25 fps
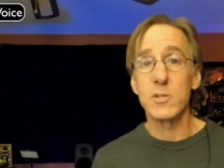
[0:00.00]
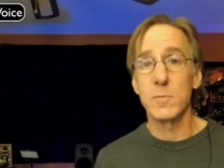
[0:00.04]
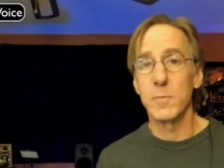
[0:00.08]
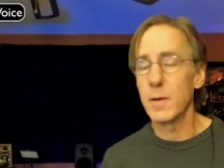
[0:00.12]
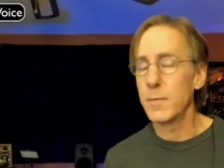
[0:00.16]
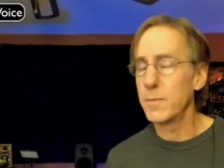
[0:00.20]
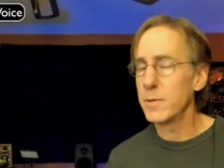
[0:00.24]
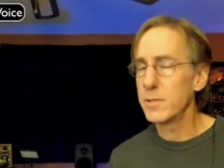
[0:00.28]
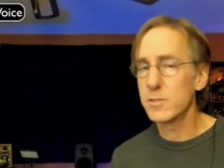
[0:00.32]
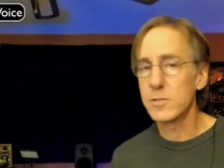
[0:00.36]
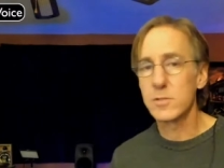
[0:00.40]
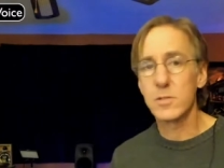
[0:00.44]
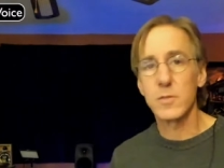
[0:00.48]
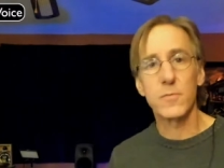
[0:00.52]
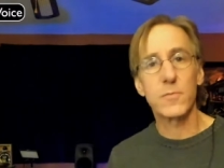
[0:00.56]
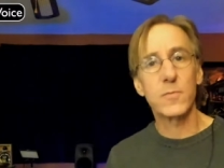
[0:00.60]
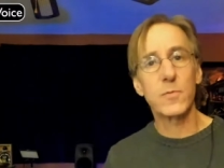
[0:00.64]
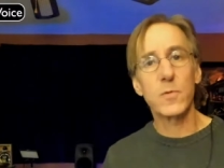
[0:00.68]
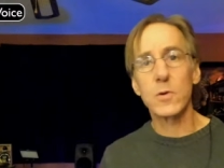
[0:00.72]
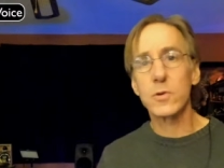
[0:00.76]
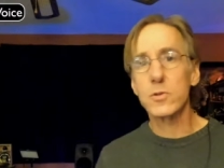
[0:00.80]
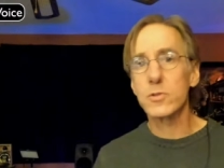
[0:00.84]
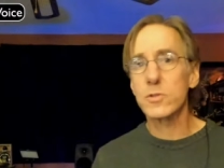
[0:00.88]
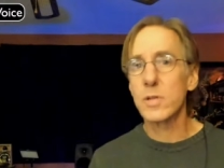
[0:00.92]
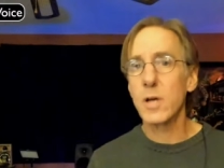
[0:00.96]
Maybe it's the
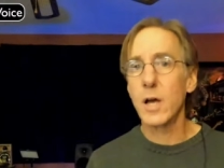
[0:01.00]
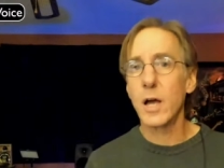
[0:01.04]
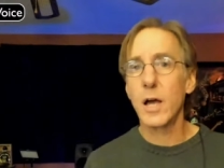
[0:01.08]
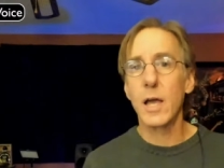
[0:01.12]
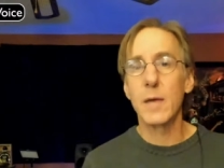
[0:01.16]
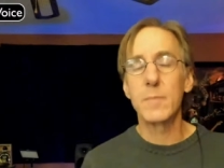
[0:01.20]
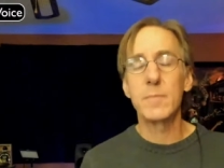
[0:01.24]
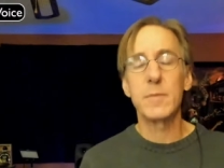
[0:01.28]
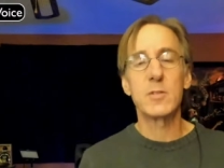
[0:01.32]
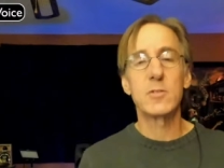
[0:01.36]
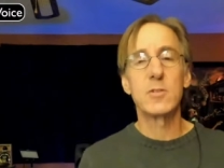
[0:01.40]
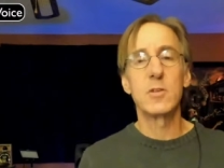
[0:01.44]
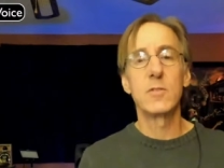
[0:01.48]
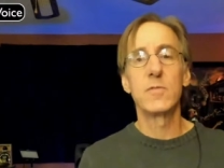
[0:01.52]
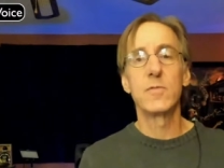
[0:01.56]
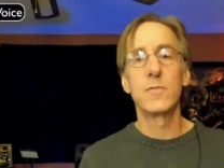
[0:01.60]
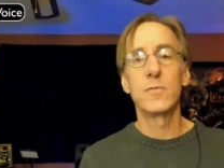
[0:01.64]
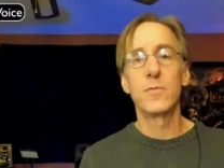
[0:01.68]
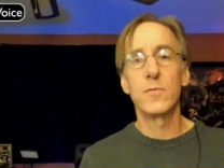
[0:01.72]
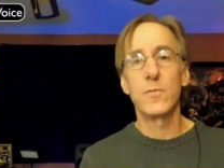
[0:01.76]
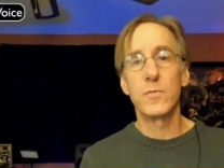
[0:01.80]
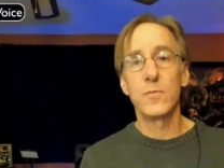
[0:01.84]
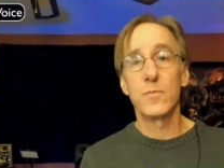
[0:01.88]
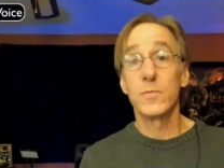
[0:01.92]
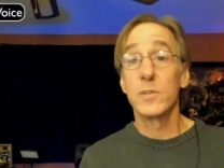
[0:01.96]
first time that you've
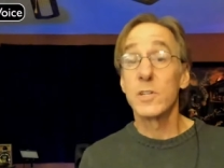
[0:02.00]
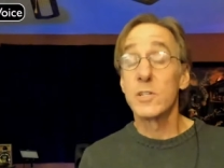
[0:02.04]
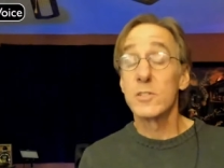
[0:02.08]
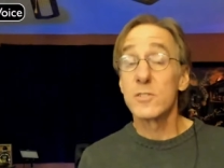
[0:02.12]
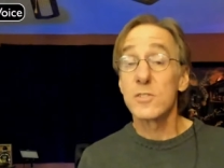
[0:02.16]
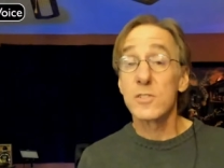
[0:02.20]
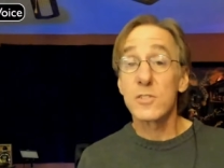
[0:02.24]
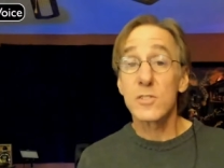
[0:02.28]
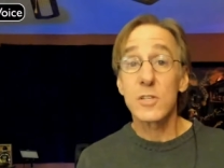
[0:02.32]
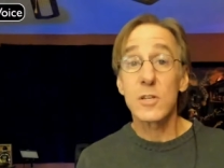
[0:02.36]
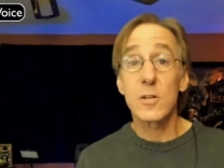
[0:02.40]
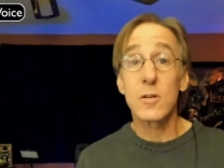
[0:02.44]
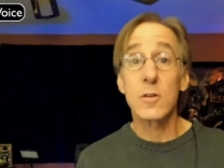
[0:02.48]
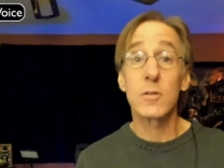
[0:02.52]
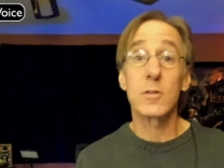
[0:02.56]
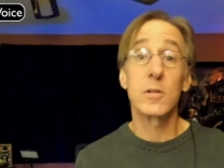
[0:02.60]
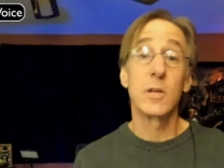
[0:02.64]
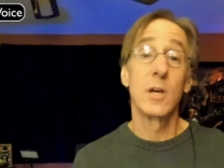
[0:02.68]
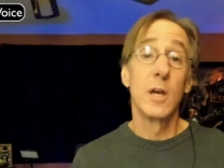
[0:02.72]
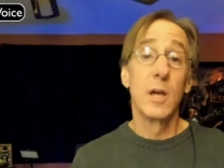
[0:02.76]
considered